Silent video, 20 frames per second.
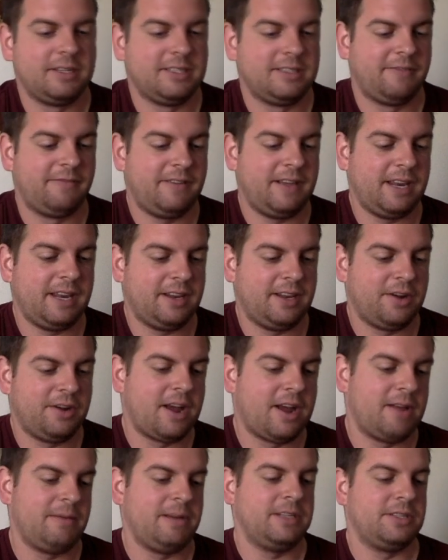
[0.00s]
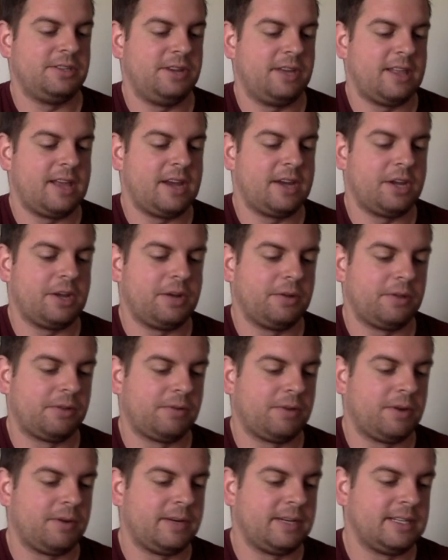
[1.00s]
defeated your enemies, you can then go
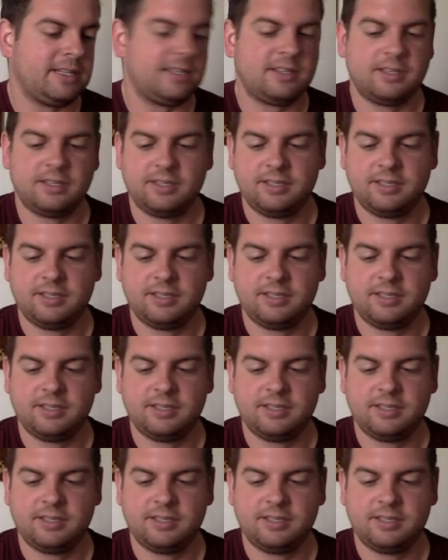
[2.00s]
through and